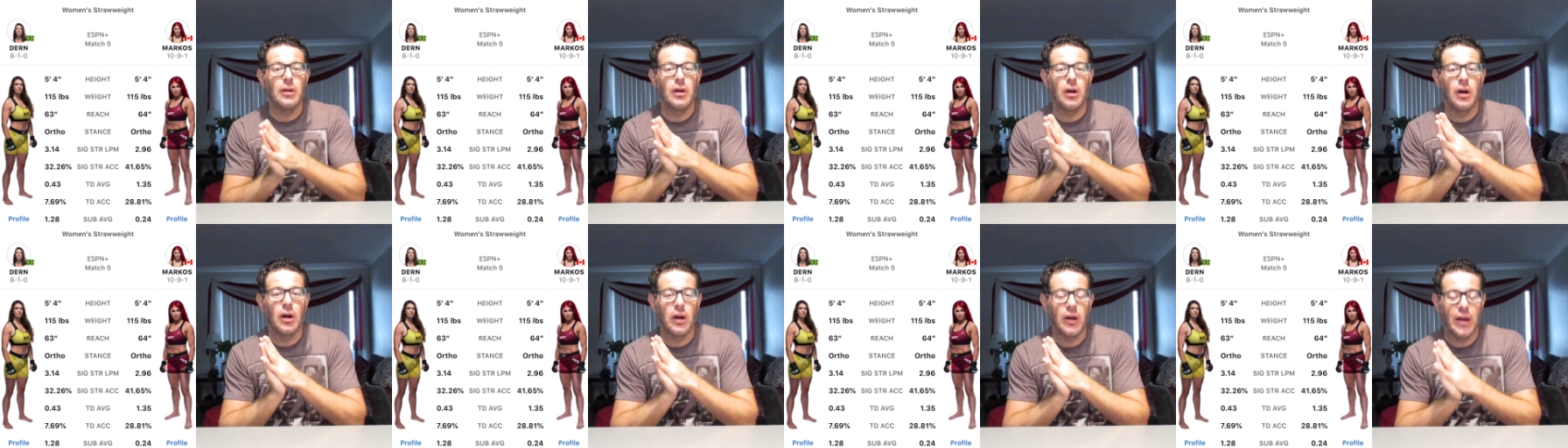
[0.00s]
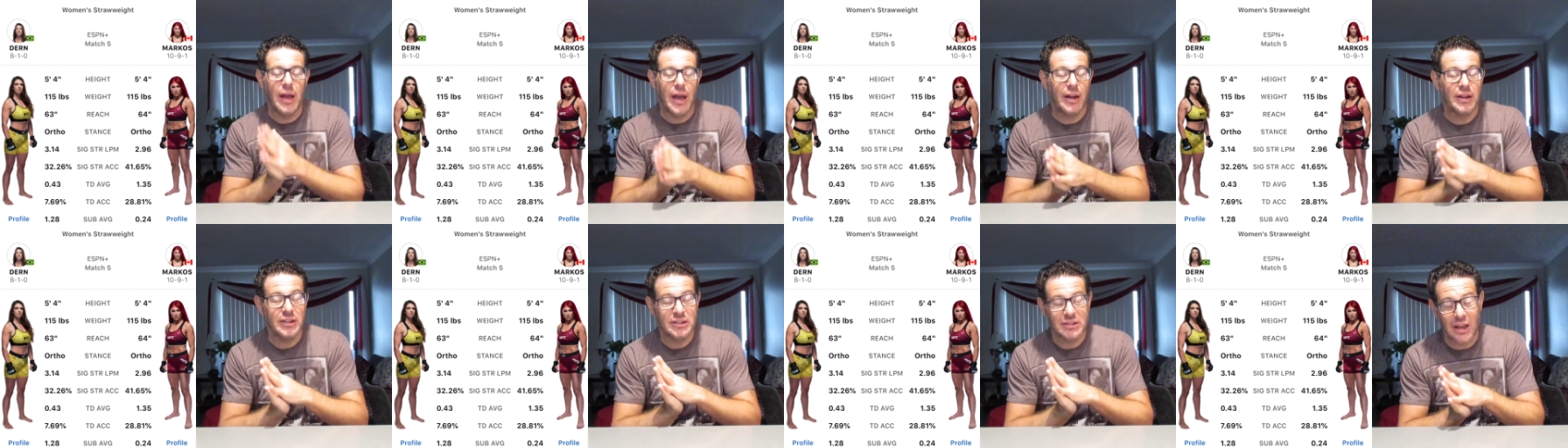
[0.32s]

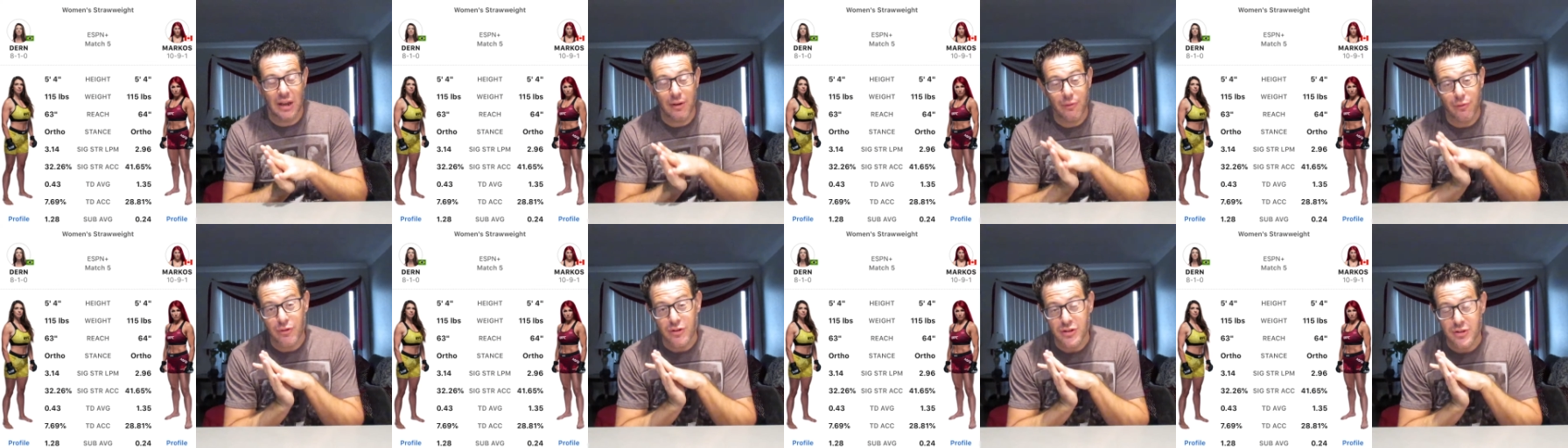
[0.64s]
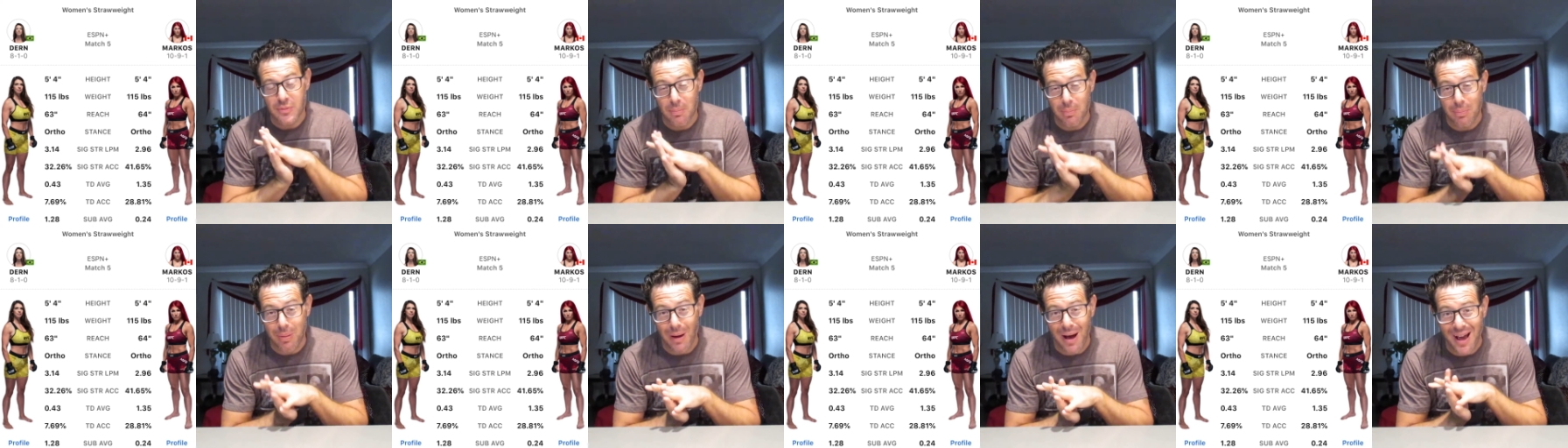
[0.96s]
Hannah Cifers
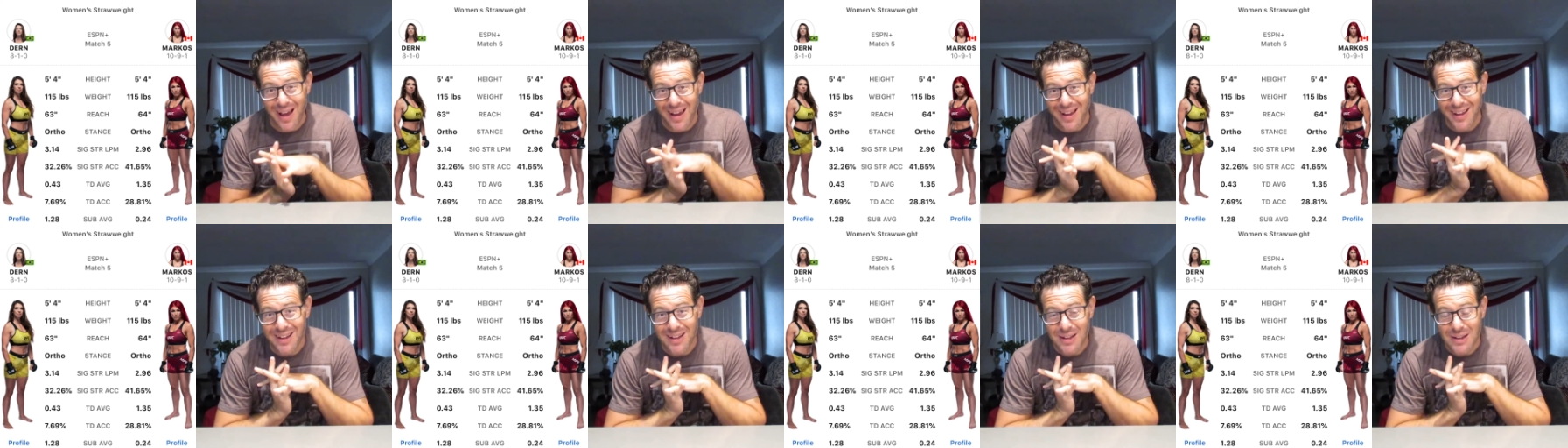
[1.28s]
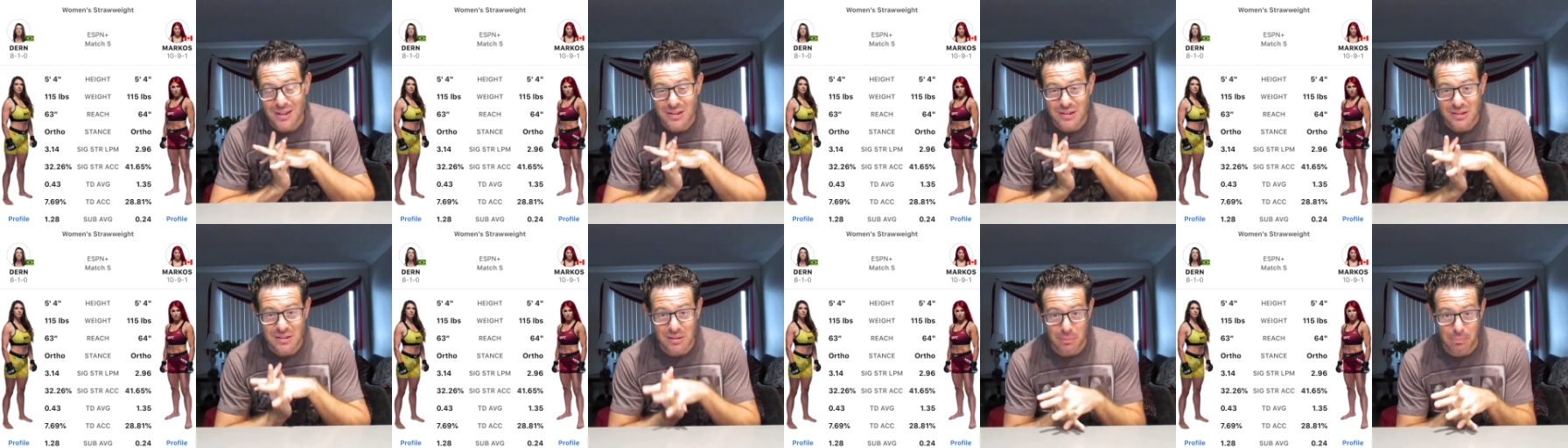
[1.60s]
by
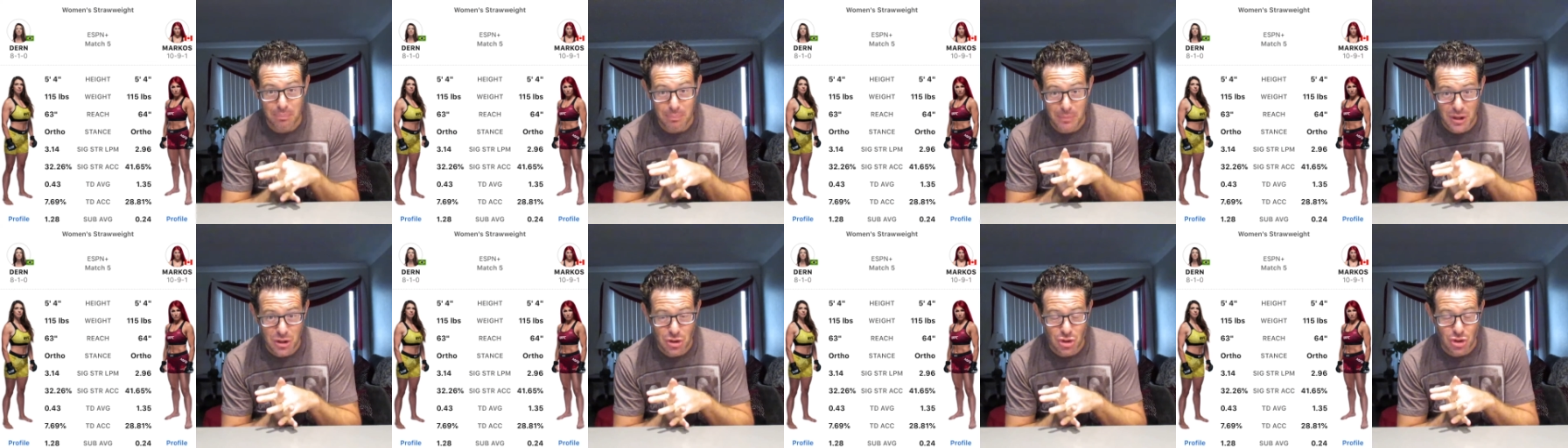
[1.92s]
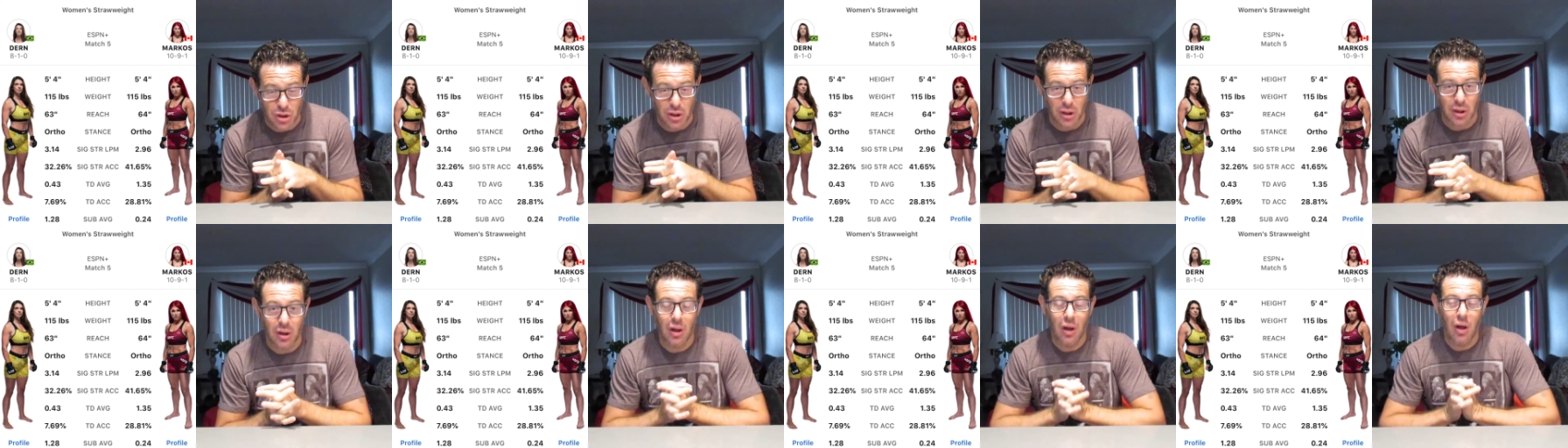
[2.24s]

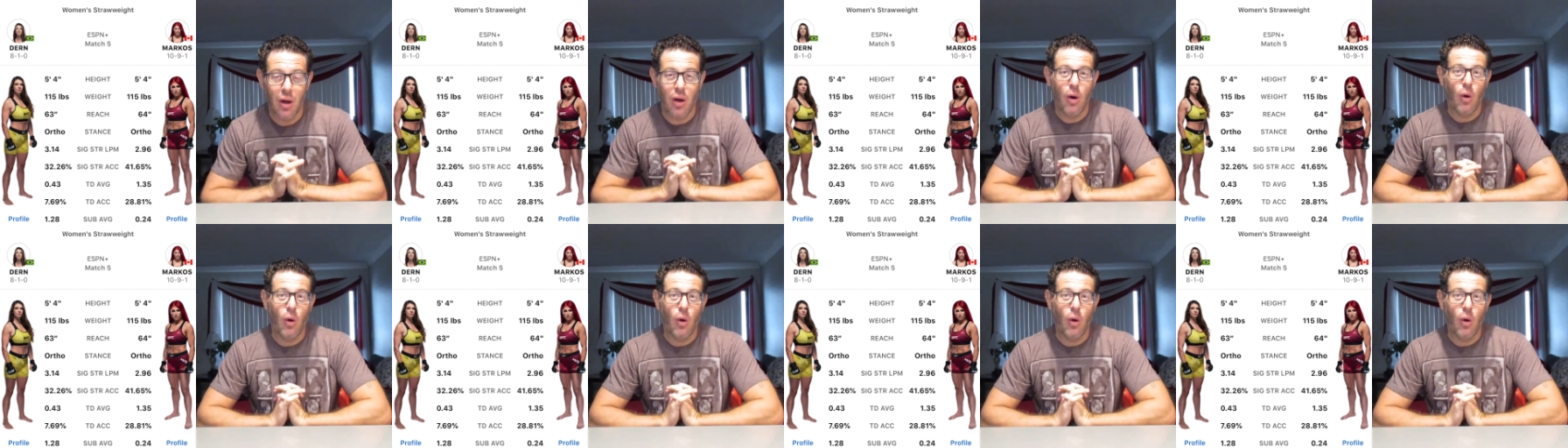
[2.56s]
submission,